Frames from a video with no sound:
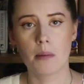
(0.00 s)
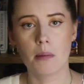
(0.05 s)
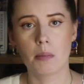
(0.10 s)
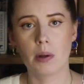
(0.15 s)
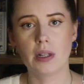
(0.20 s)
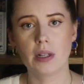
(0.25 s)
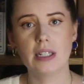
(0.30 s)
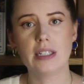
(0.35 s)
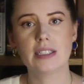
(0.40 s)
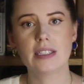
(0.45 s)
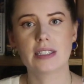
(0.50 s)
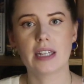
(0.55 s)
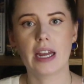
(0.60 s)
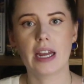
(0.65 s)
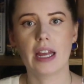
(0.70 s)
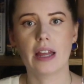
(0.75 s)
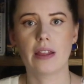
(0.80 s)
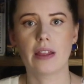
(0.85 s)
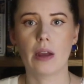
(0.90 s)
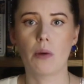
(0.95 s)
Police
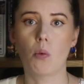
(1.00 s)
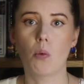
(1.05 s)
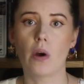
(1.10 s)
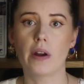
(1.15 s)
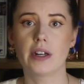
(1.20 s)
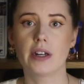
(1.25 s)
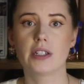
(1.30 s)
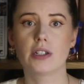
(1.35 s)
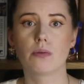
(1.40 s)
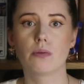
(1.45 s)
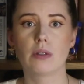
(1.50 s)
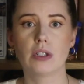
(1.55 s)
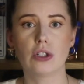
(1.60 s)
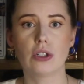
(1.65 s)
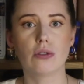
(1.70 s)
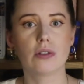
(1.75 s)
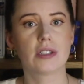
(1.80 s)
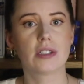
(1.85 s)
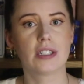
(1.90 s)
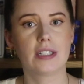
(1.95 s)
say they wanted to
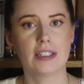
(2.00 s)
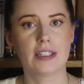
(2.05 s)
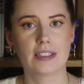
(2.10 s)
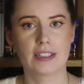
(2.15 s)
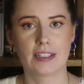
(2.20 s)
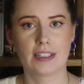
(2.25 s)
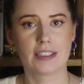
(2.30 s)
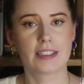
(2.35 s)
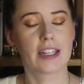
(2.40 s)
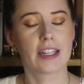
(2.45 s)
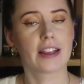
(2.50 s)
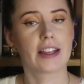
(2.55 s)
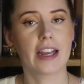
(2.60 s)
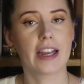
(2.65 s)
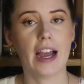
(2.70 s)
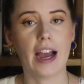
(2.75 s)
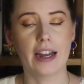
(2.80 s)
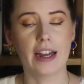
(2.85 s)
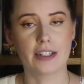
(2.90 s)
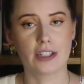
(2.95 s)
reduce the distance that they
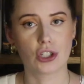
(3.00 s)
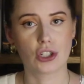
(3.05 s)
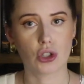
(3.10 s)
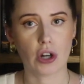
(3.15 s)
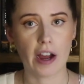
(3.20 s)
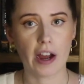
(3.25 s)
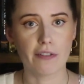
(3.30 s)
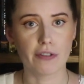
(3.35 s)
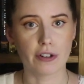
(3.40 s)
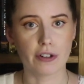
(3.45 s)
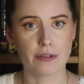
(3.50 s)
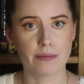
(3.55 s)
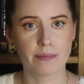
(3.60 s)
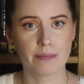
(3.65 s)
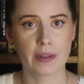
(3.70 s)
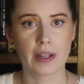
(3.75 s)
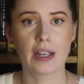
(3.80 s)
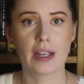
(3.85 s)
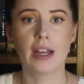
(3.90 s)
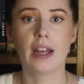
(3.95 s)
had to travel.
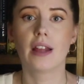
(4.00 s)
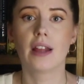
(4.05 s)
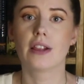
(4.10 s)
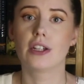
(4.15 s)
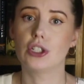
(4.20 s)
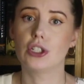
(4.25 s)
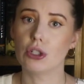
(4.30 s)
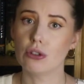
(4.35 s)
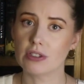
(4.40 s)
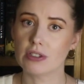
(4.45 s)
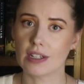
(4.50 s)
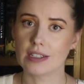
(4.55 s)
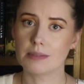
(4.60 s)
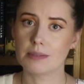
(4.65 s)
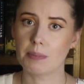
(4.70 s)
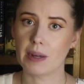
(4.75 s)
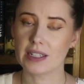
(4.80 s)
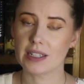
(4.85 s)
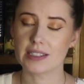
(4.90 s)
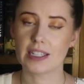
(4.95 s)
The 2
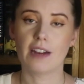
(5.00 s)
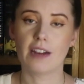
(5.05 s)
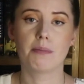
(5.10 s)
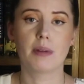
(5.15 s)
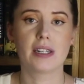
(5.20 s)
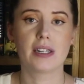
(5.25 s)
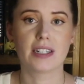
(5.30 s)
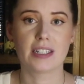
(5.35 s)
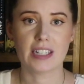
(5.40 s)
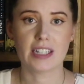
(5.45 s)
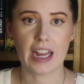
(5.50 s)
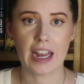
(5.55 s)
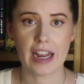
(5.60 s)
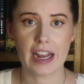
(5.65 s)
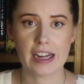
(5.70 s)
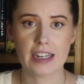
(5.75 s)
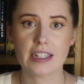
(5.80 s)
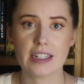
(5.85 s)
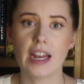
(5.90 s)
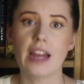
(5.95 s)
suspects have been
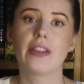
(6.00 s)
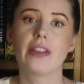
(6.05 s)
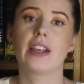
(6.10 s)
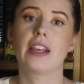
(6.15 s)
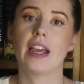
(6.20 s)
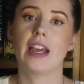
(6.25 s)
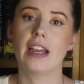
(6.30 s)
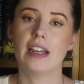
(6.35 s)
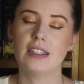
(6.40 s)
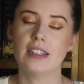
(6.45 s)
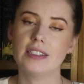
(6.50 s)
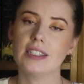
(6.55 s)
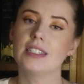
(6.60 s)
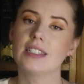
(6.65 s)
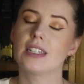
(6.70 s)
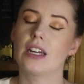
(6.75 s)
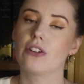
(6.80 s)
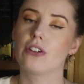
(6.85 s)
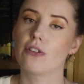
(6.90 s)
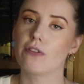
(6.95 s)
detained and the case
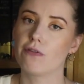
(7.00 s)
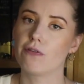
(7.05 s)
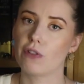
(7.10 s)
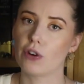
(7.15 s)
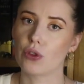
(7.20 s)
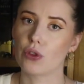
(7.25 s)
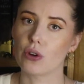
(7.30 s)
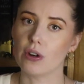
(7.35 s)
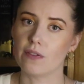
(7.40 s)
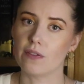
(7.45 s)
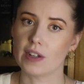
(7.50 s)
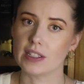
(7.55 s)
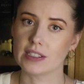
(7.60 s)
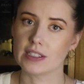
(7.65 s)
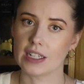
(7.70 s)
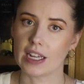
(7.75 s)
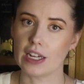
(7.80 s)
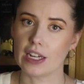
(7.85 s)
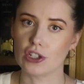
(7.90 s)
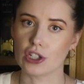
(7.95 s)
is under further
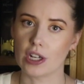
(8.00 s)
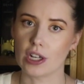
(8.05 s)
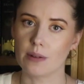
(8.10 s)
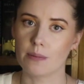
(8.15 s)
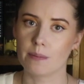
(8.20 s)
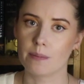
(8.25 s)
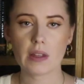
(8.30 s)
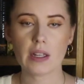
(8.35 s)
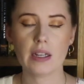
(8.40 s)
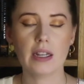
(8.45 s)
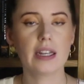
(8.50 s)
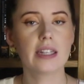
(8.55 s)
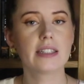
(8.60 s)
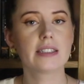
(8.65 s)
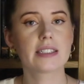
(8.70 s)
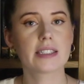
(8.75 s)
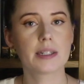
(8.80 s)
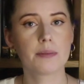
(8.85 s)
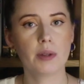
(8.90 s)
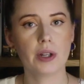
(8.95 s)
investigation.
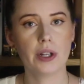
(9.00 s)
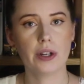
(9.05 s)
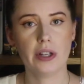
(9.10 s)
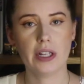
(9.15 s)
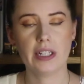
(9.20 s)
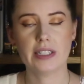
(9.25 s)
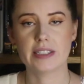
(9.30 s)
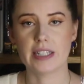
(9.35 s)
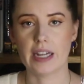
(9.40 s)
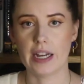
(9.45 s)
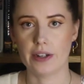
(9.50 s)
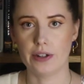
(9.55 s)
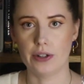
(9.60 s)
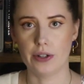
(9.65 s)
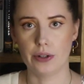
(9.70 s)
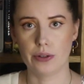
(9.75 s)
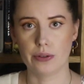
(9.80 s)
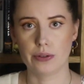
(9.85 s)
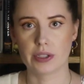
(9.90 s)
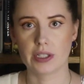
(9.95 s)
In similarly sad
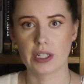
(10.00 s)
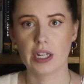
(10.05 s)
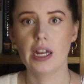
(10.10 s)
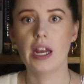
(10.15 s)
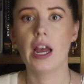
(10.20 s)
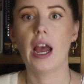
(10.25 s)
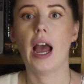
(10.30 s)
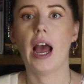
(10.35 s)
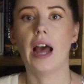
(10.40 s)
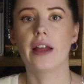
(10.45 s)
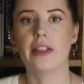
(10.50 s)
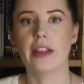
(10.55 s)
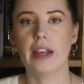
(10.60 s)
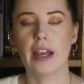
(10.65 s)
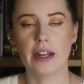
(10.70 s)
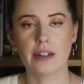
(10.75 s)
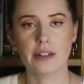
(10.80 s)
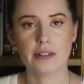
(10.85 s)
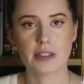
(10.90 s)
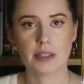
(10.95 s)
news, at the
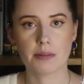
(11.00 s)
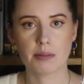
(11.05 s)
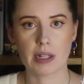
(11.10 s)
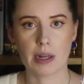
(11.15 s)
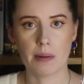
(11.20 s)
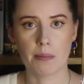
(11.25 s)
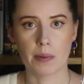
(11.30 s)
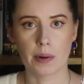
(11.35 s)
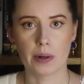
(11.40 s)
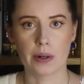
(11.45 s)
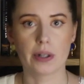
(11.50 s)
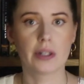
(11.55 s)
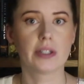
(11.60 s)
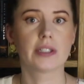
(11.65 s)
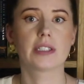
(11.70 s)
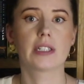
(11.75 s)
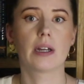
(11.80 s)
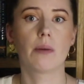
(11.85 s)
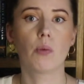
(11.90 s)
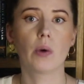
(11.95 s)
end of September,
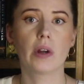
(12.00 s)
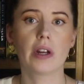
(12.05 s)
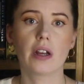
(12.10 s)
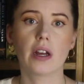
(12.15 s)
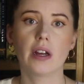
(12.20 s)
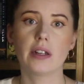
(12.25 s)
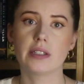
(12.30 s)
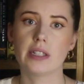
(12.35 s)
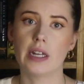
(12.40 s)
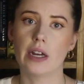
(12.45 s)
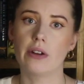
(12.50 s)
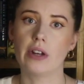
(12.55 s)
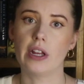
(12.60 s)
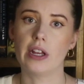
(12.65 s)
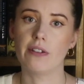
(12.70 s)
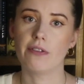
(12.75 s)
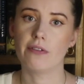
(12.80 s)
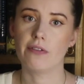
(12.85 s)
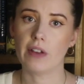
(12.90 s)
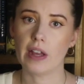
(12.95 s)
someone cut down
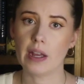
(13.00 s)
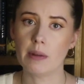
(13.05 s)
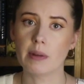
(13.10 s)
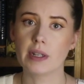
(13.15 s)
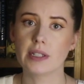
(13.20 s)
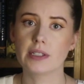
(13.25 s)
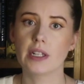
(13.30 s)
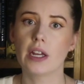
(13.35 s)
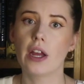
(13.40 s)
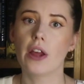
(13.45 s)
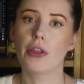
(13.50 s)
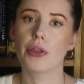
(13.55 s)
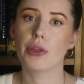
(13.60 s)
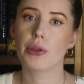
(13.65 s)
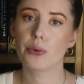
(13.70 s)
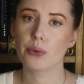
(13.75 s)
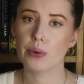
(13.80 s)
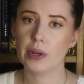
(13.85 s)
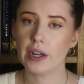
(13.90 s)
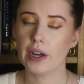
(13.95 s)
a famous
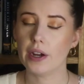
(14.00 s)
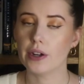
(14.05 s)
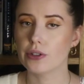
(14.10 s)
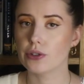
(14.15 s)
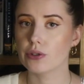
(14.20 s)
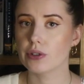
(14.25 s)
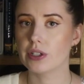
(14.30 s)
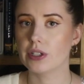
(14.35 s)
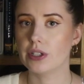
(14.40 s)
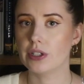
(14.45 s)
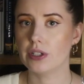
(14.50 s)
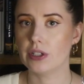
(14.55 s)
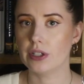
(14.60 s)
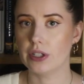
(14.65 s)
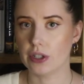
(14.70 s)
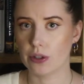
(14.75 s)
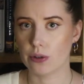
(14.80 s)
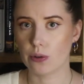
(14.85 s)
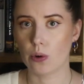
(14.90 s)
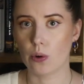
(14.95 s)

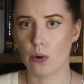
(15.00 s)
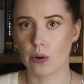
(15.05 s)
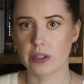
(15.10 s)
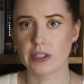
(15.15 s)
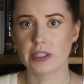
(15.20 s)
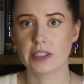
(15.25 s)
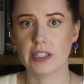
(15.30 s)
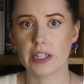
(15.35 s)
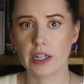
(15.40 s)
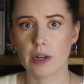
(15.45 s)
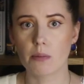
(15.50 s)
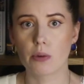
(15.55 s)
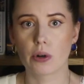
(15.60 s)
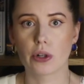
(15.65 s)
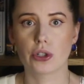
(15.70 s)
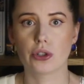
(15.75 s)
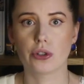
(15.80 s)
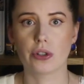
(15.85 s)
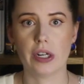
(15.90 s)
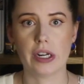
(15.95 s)
300-year-old
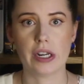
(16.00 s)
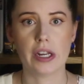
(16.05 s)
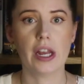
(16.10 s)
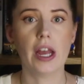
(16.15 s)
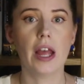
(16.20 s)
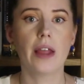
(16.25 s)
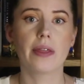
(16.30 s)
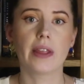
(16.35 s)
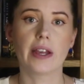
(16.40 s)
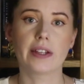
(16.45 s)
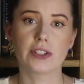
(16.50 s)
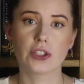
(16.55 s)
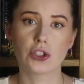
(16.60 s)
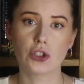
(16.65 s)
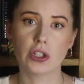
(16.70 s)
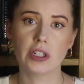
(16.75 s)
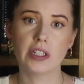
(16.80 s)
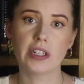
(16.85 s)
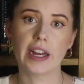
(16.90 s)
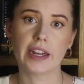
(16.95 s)
sycamore tree that
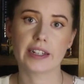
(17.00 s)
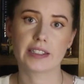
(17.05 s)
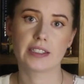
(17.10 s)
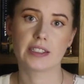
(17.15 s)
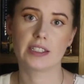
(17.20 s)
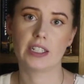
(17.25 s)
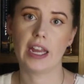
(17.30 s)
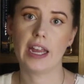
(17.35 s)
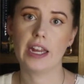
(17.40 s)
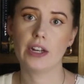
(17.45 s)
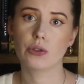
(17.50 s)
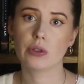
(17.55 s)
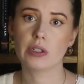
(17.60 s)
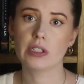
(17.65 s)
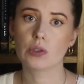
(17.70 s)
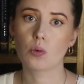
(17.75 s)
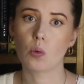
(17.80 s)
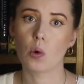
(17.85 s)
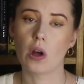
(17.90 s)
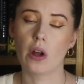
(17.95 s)
stood next to
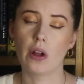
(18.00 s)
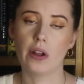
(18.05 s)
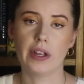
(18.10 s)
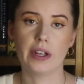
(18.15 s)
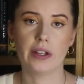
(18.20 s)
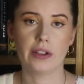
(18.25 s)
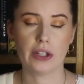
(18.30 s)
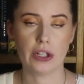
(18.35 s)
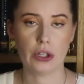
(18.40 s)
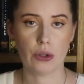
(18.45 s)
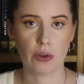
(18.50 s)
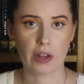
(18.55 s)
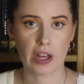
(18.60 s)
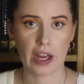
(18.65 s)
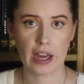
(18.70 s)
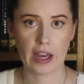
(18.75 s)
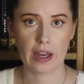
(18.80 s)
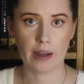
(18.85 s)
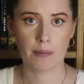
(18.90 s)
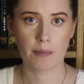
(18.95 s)
Hadrian's Wall in the
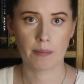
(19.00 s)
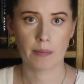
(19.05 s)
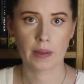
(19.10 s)
UK.